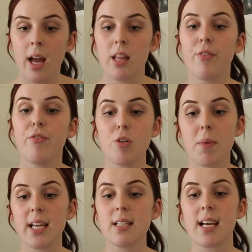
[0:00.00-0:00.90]
The
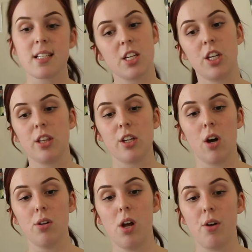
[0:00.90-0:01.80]
filmmakers execute the
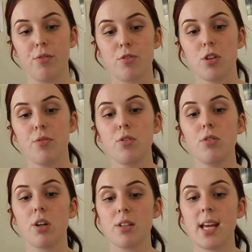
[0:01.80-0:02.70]
goal of truthful
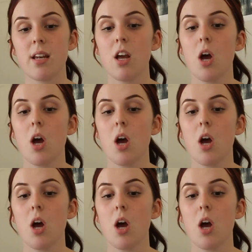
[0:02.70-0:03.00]
content